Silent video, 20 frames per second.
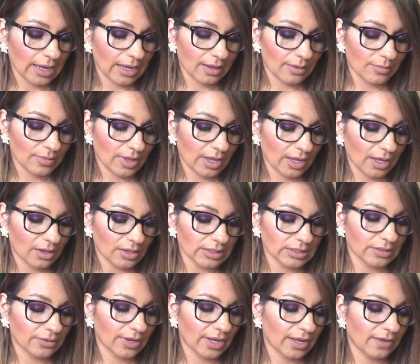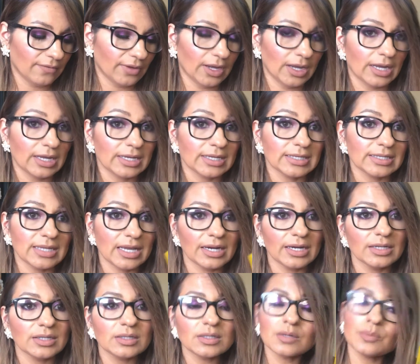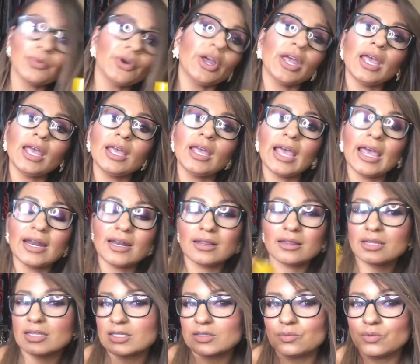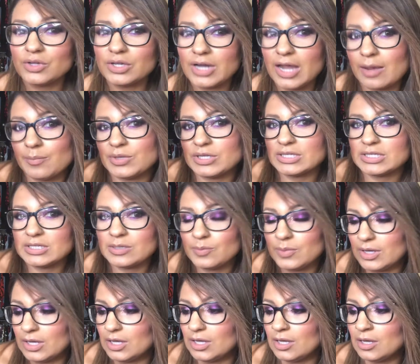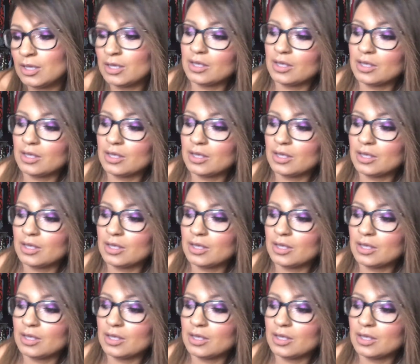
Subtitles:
They also have a setting spray, and this one happens to be